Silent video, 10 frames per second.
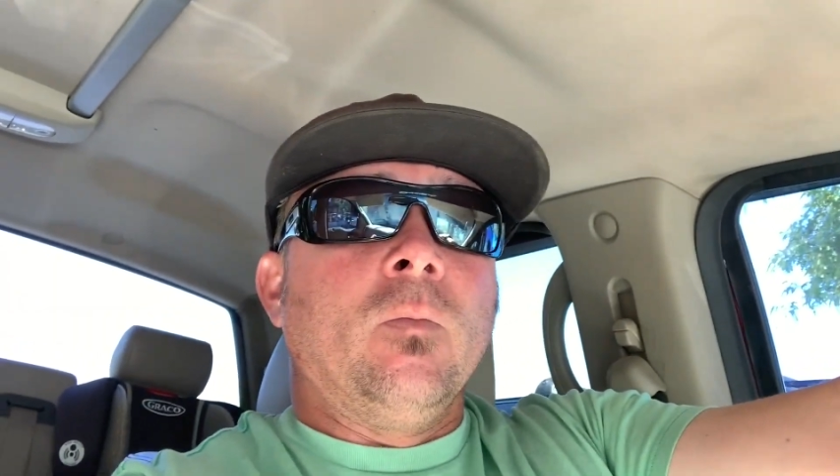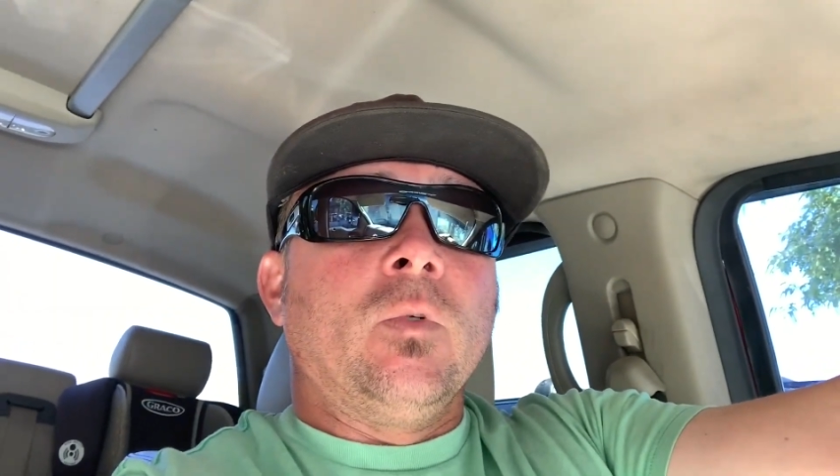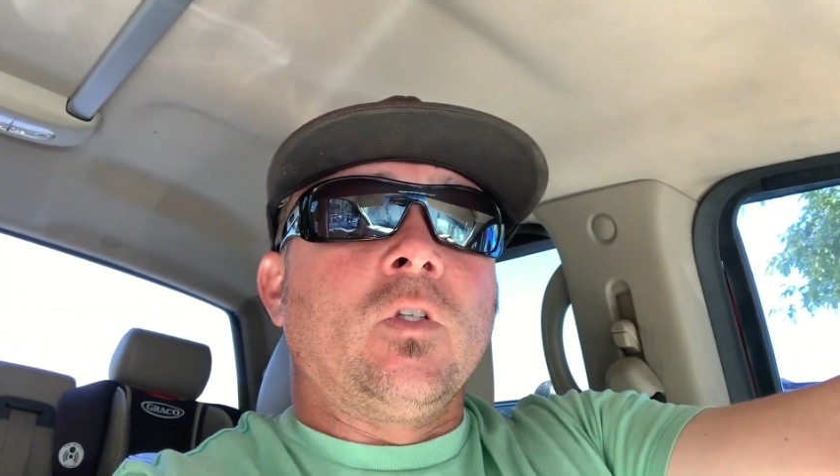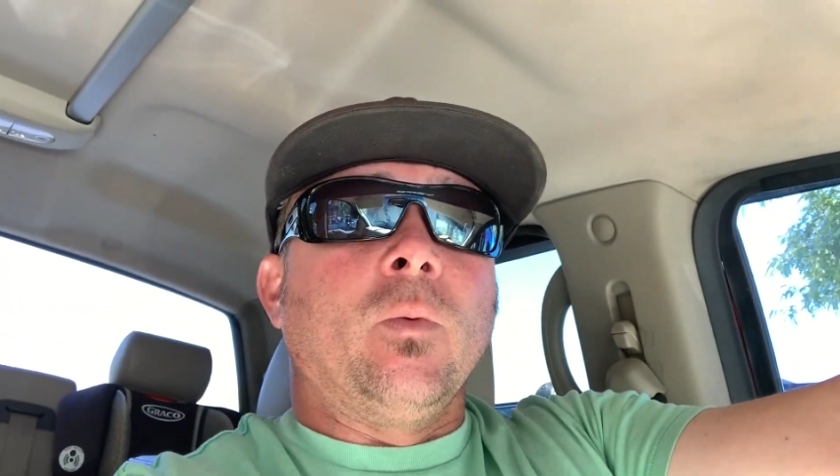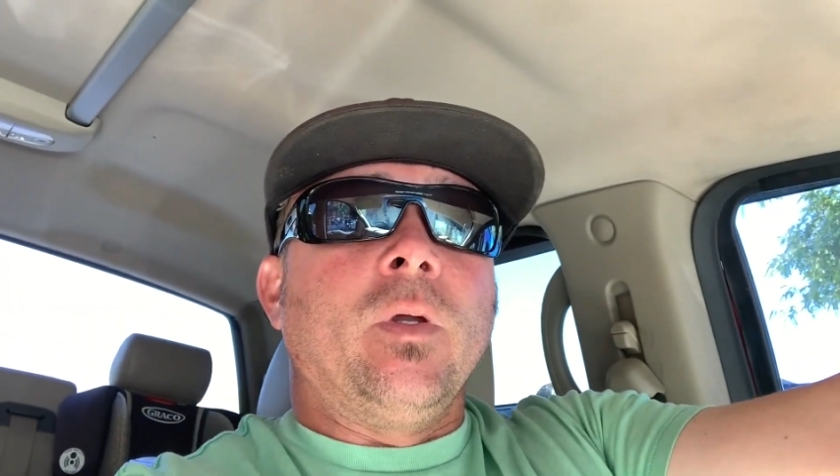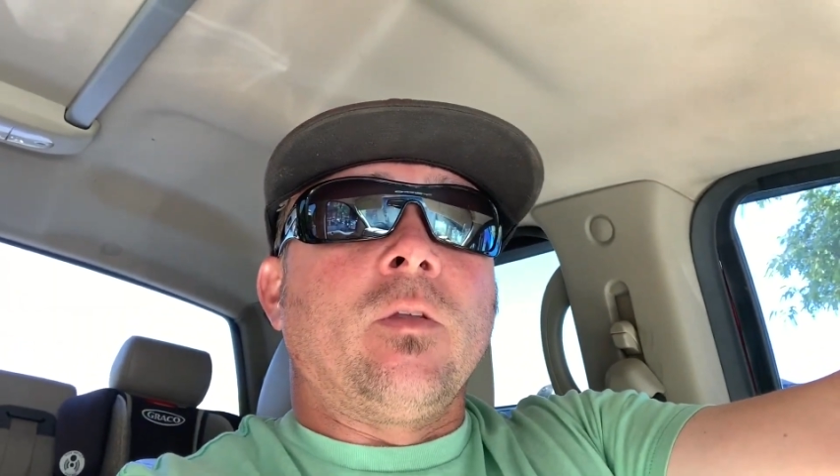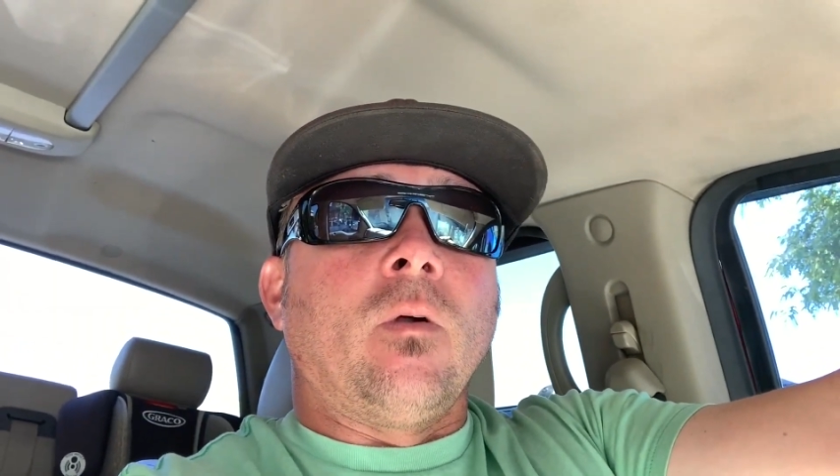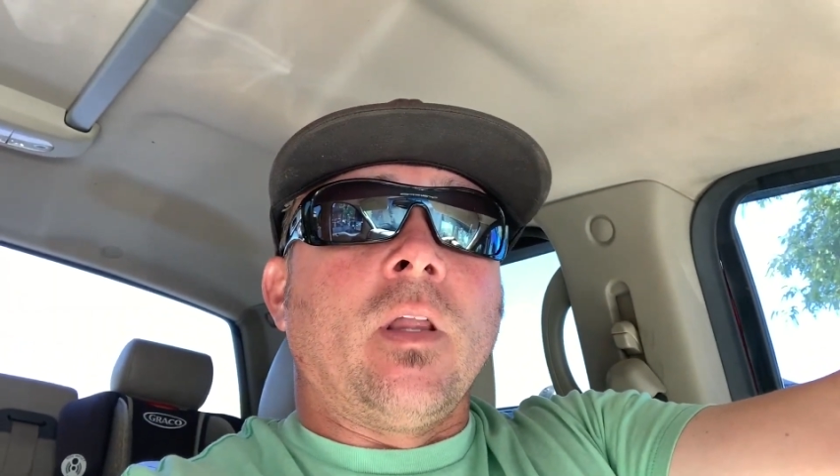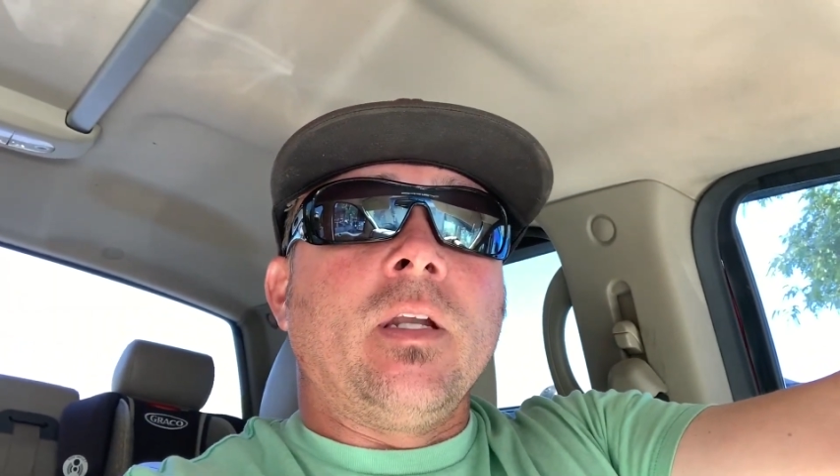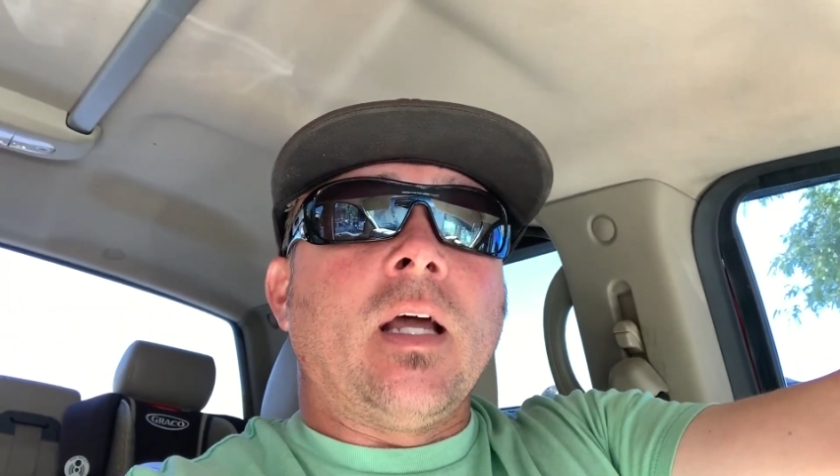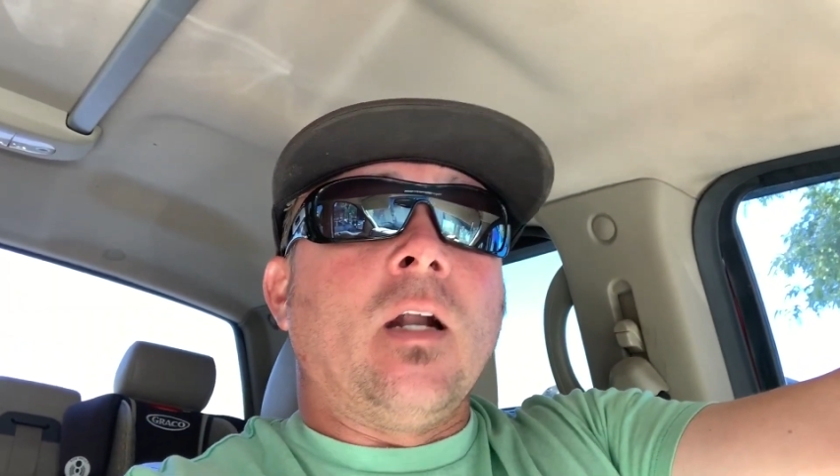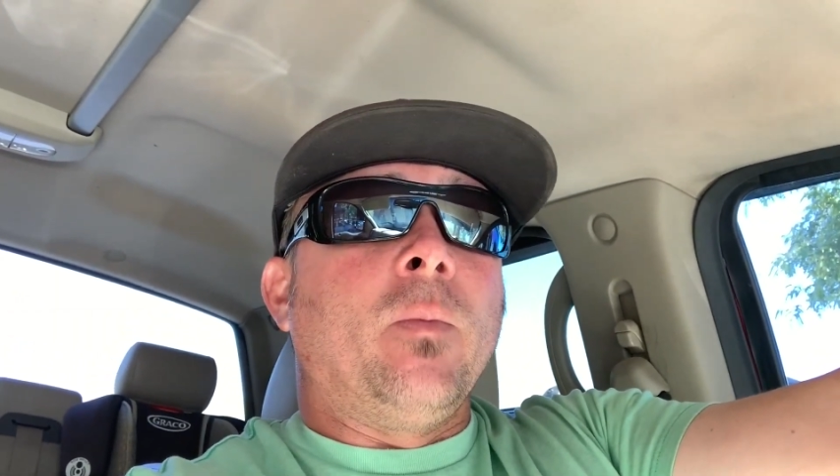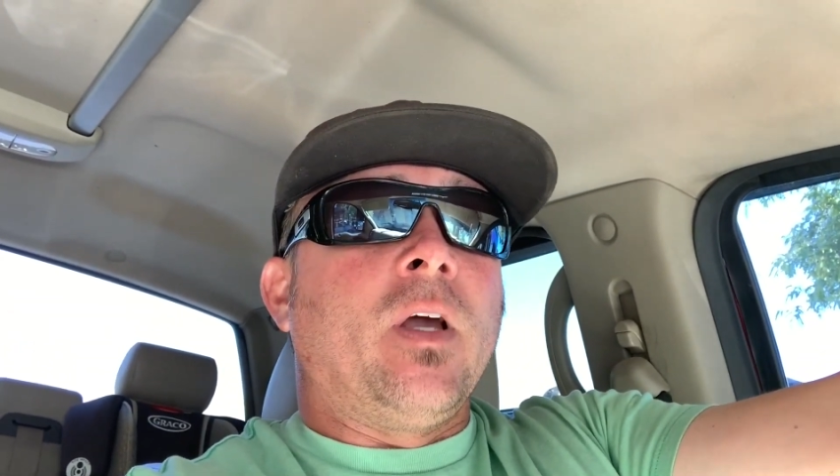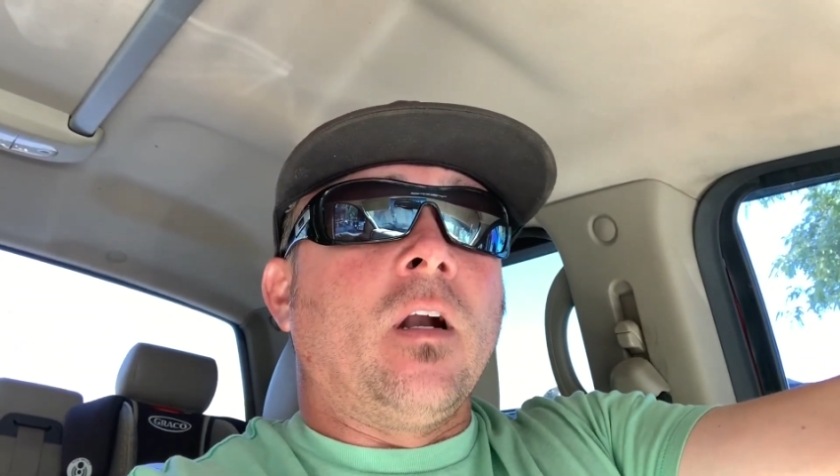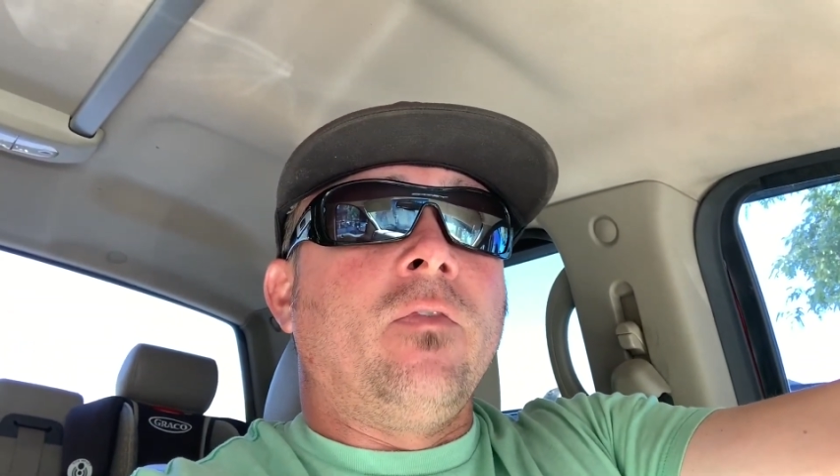So we throw it on the dyno,
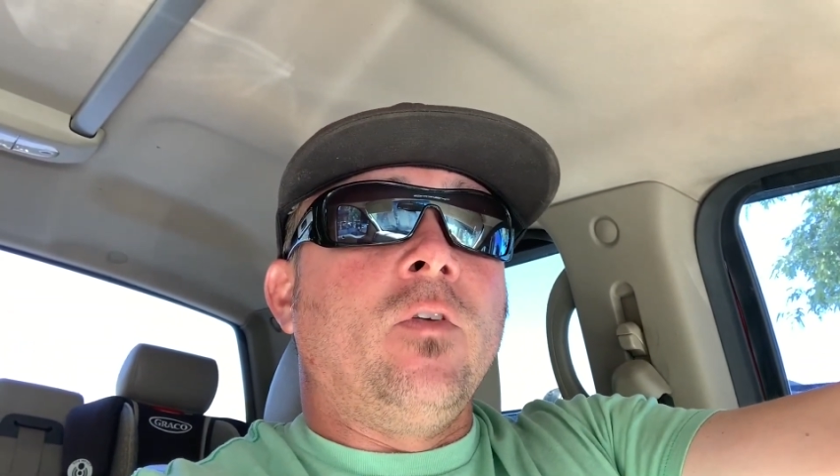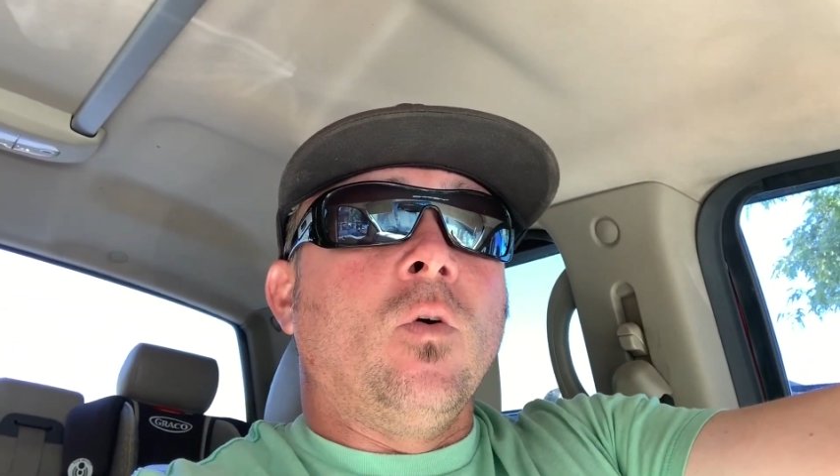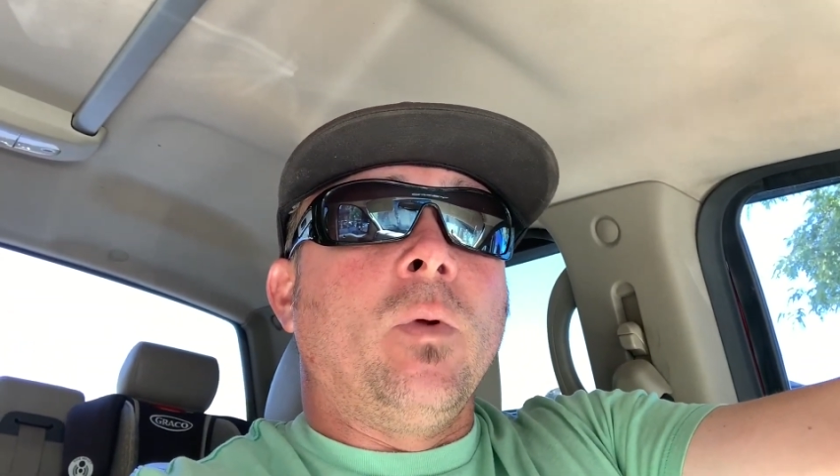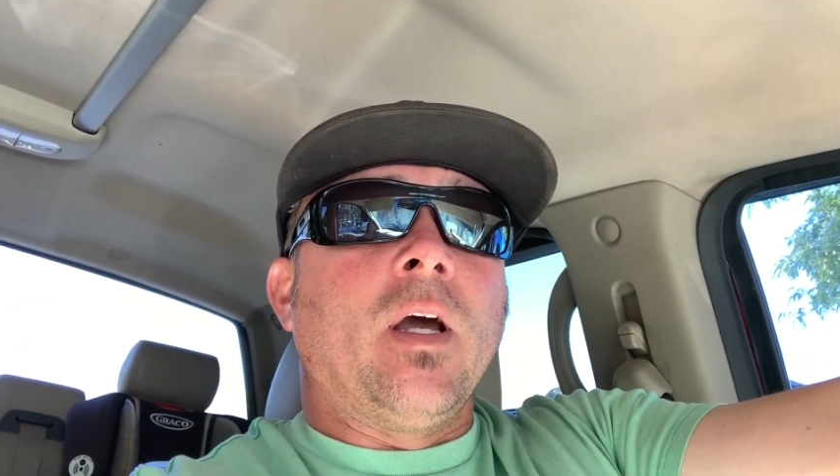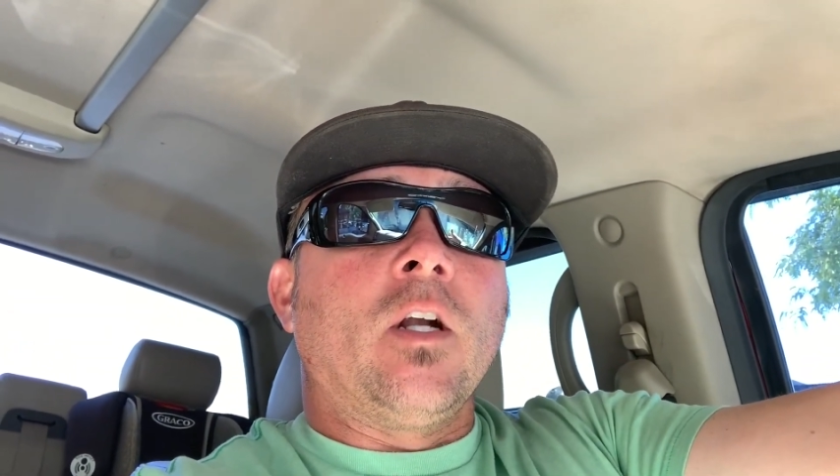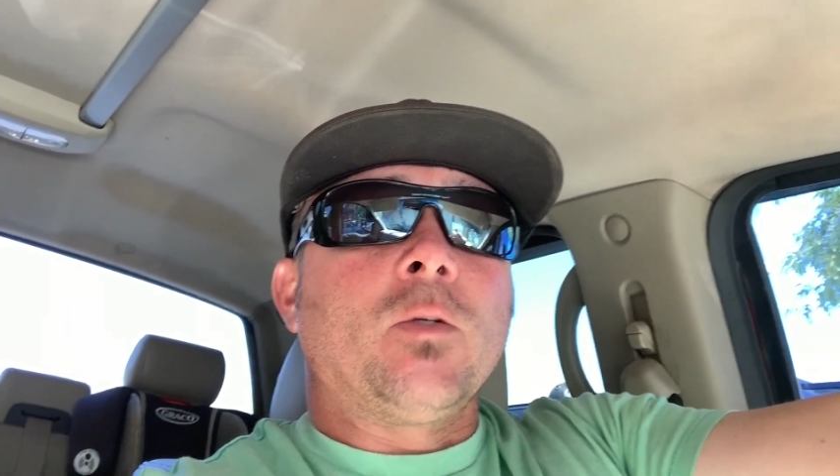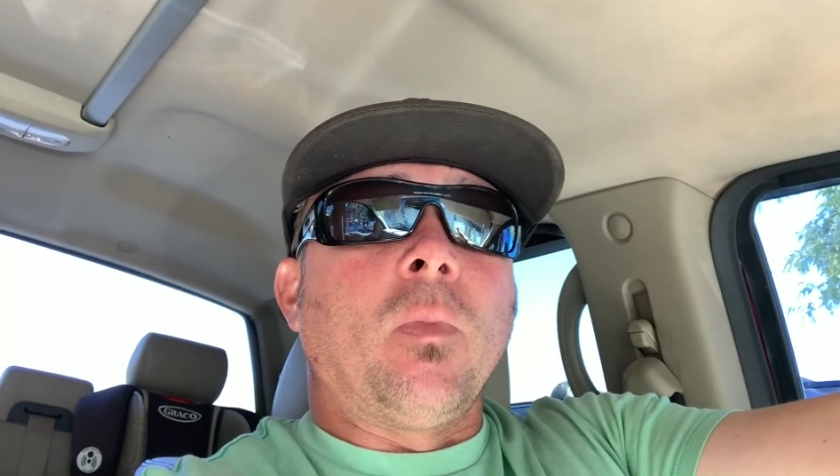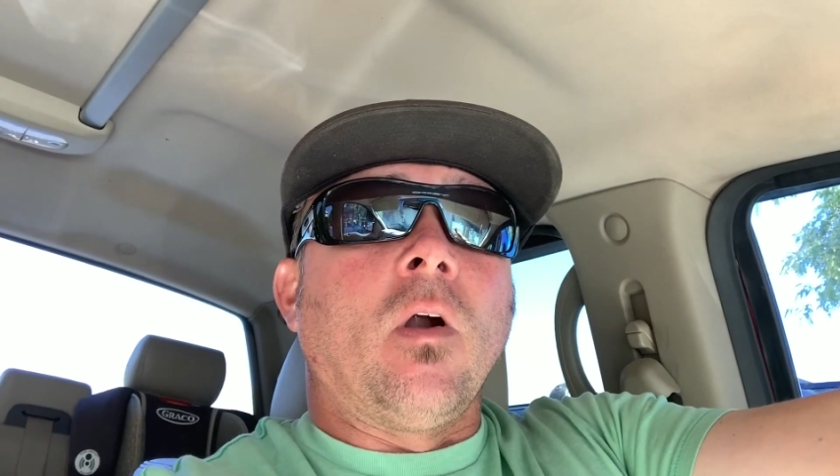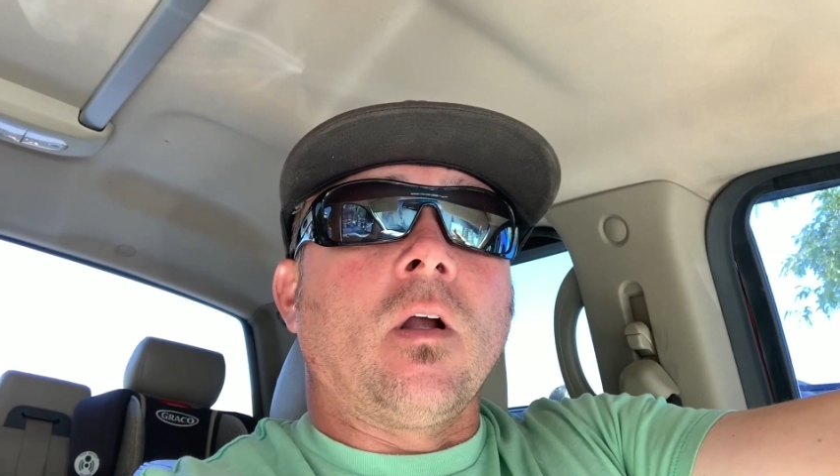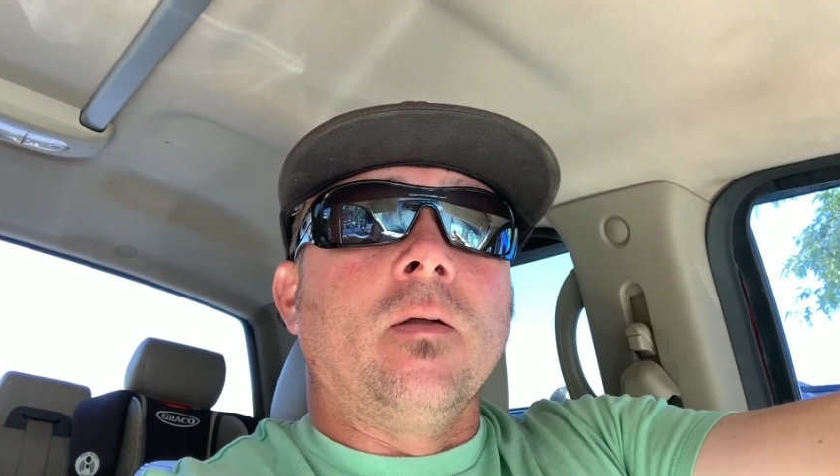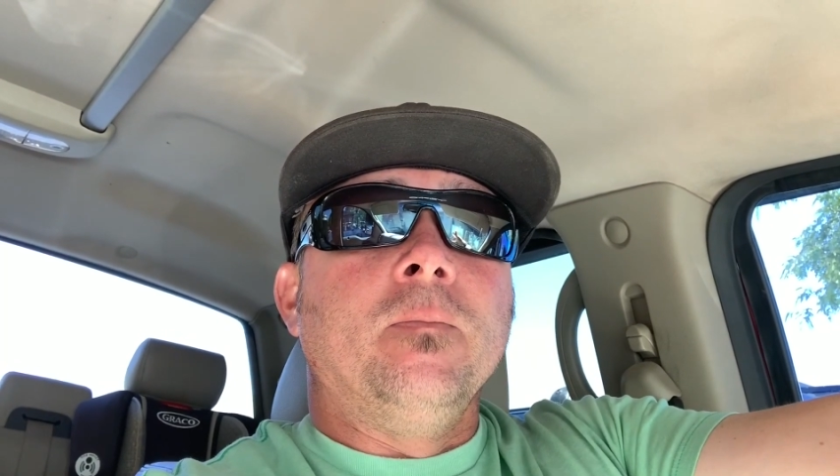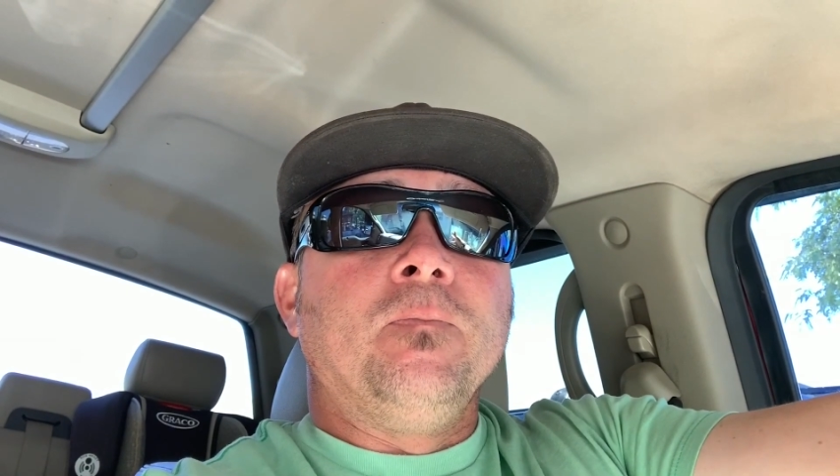we got our fuel, we got our spark,